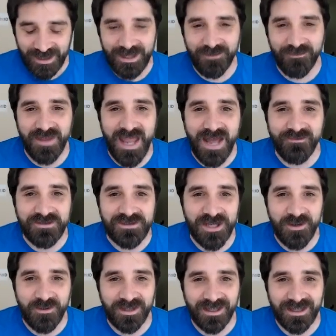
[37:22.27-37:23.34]
if they have a
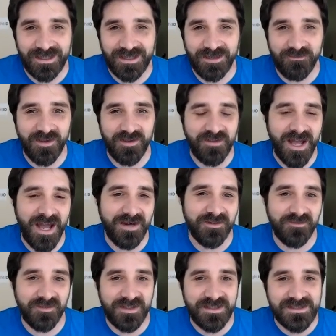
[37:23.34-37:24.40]
token, if they've
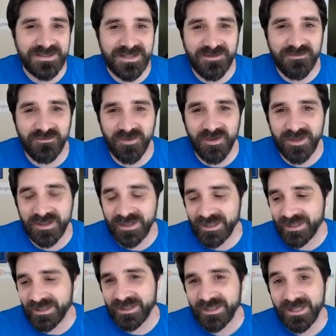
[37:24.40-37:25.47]
gotten VC
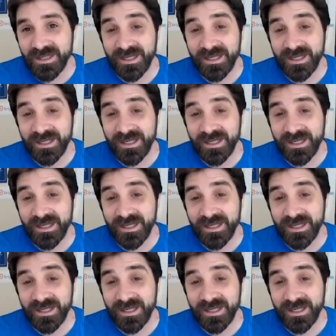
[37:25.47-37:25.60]
funding.